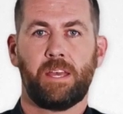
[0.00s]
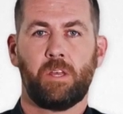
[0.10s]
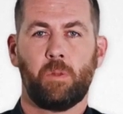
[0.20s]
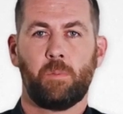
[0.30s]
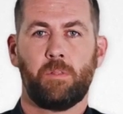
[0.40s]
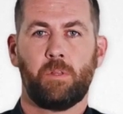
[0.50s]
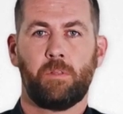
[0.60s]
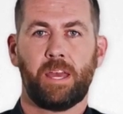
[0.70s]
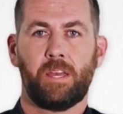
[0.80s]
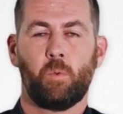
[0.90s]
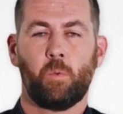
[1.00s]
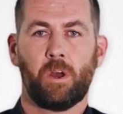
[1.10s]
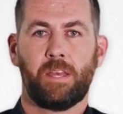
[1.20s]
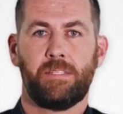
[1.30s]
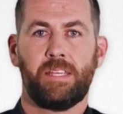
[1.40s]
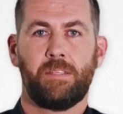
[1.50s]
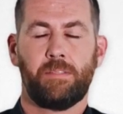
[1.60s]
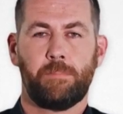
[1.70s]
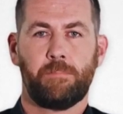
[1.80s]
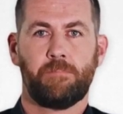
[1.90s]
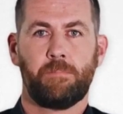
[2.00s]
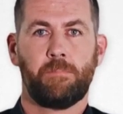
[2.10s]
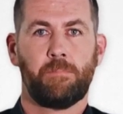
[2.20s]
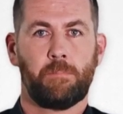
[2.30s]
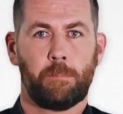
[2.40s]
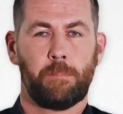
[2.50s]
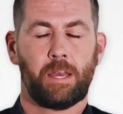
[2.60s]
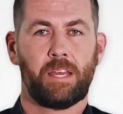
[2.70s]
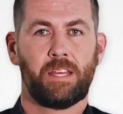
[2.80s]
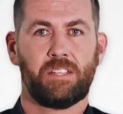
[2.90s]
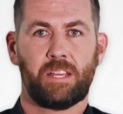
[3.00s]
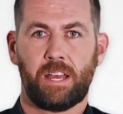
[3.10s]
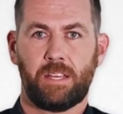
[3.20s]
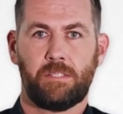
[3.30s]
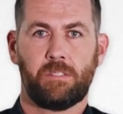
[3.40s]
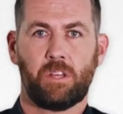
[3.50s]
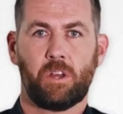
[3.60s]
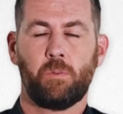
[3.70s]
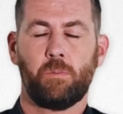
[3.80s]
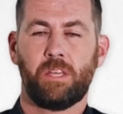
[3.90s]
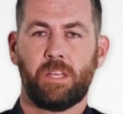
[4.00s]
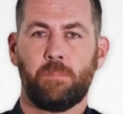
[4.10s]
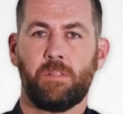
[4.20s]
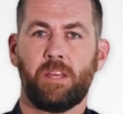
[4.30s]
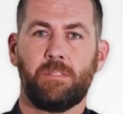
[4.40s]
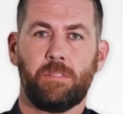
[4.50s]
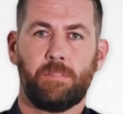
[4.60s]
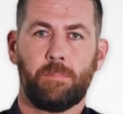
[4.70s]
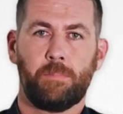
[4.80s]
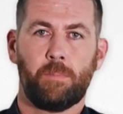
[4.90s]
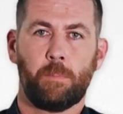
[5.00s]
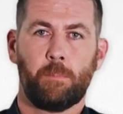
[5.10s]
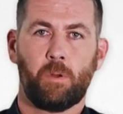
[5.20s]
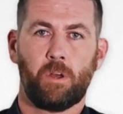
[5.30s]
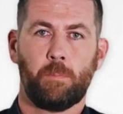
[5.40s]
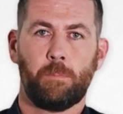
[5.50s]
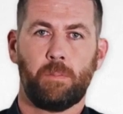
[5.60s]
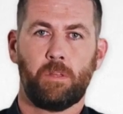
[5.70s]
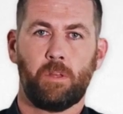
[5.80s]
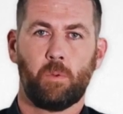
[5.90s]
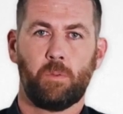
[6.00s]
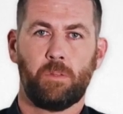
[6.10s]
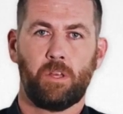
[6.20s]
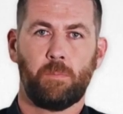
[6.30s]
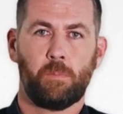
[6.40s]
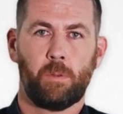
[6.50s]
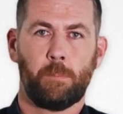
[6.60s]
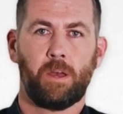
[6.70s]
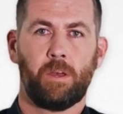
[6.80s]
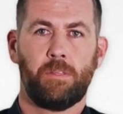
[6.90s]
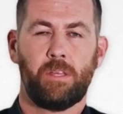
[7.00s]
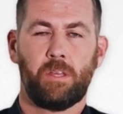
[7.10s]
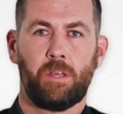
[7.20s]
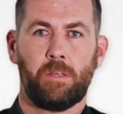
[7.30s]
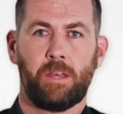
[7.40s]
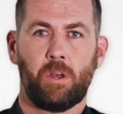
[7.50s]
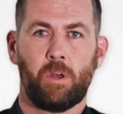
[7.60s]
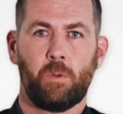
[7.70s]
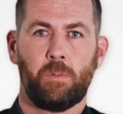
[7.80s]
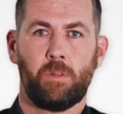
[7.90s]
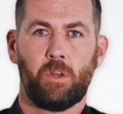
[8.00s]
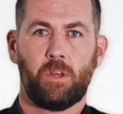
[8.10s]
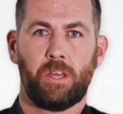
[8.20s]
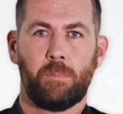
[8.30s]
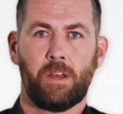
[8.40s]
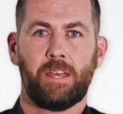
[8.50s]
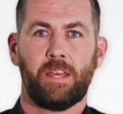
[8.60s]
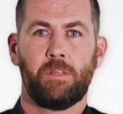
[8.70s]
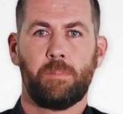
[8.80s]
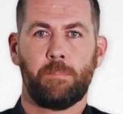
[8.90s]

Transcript: It also never wears in, meaning it has no defects, problems, or software bugs that cause early failure.